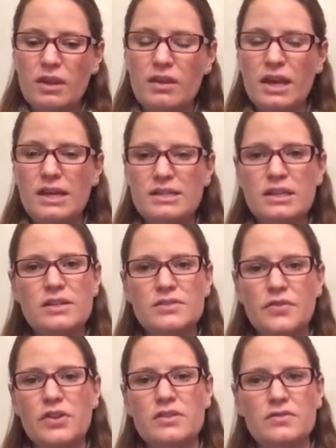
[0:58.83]
The idea is
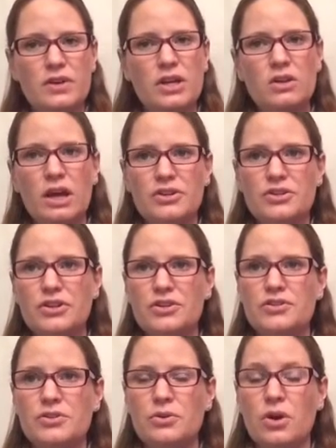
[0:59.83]
for this video lecture
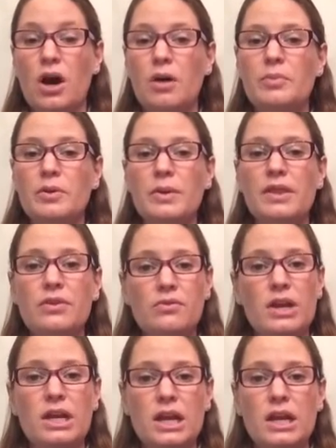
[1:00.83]
to complement the
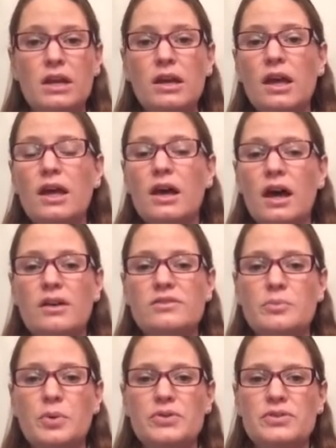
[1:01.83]
reading. I
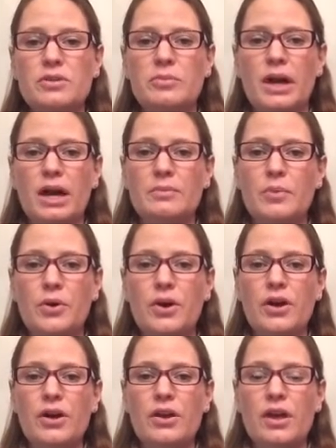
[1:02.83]
also posted a
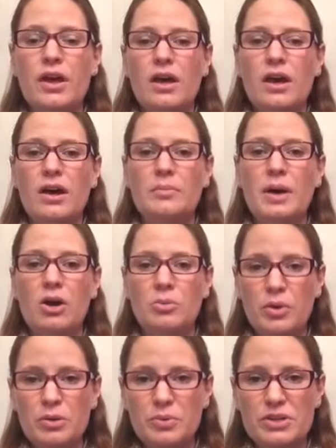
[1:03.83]
Blackboard
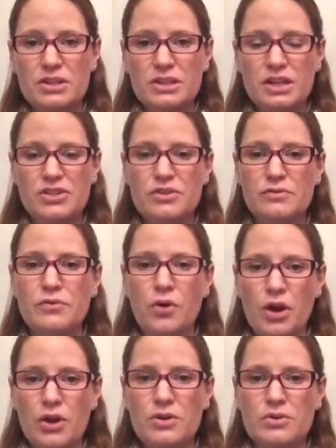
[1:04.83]
PowerPoint presentation
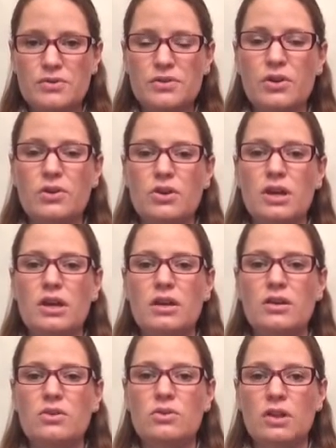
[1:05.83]
for you, so you
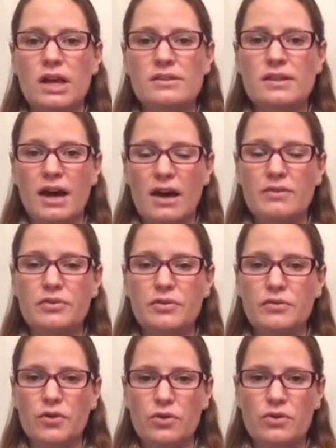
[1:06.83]
can utilize that for
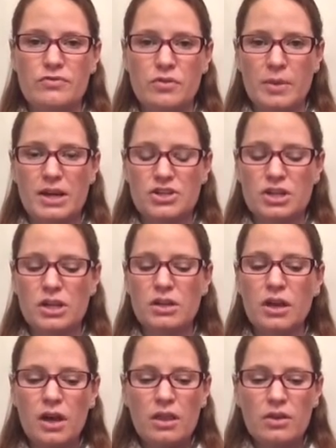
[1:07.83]
further
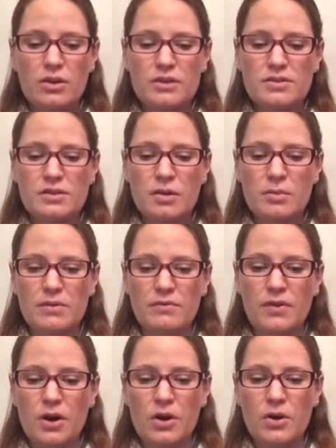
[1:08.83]
information. There is some
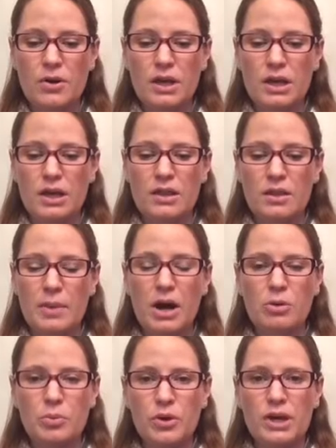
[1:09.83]
info in the
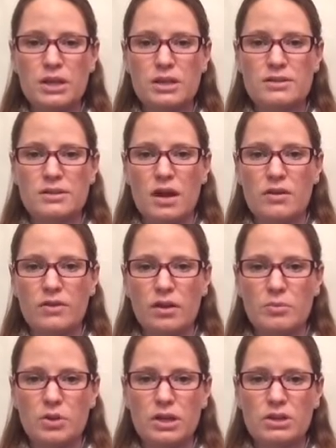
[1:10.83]
PowerPoint that's not
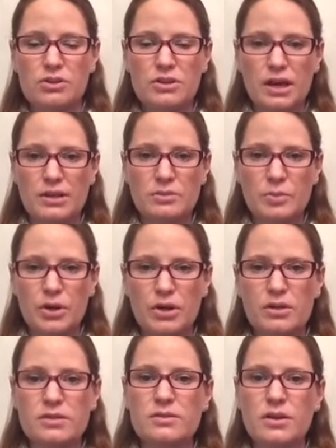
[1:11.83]
available in your
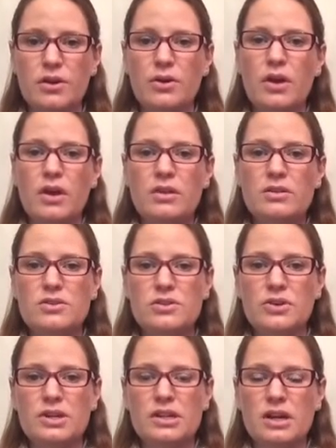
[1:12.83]
textbook, so the two
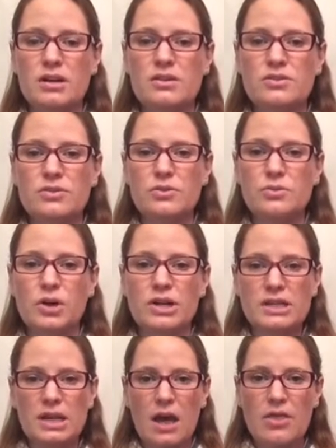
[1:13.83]
are intended to
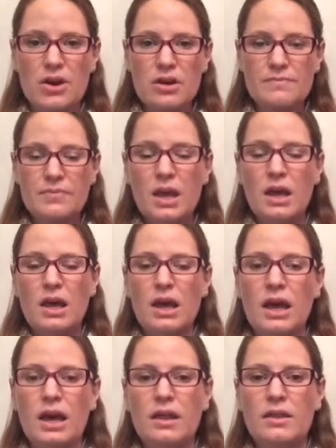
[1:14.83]
work together.
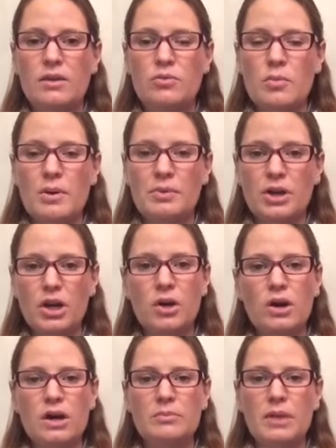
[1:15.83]
And then remember to
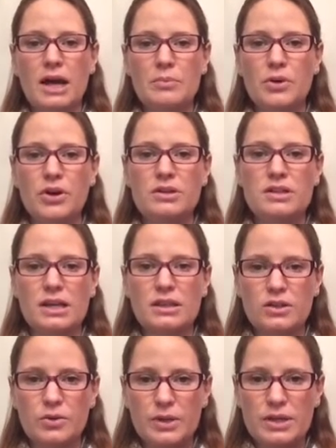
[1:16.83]
go on Blackboard, take
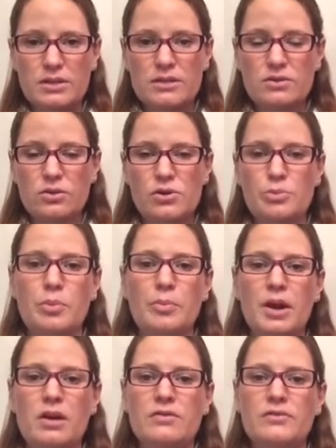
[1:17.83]
the quiz in order to
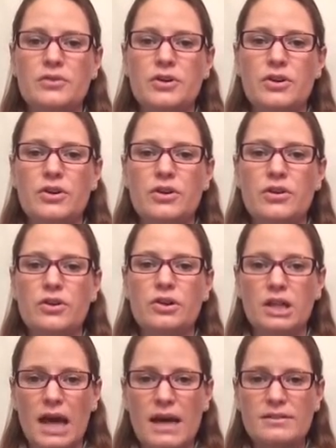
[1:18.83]
prepare for
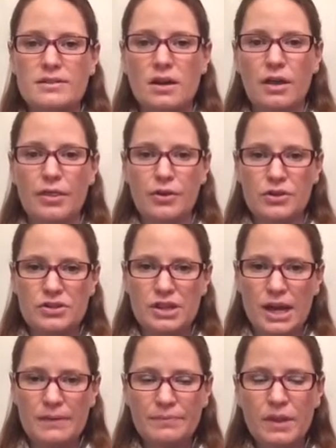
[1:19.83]
class on
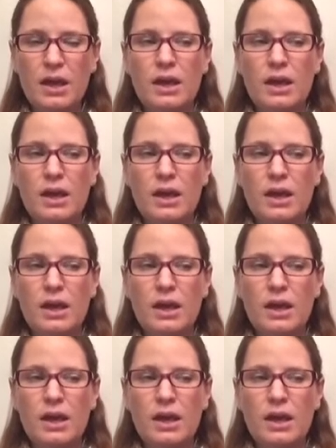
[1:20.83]
Thursday.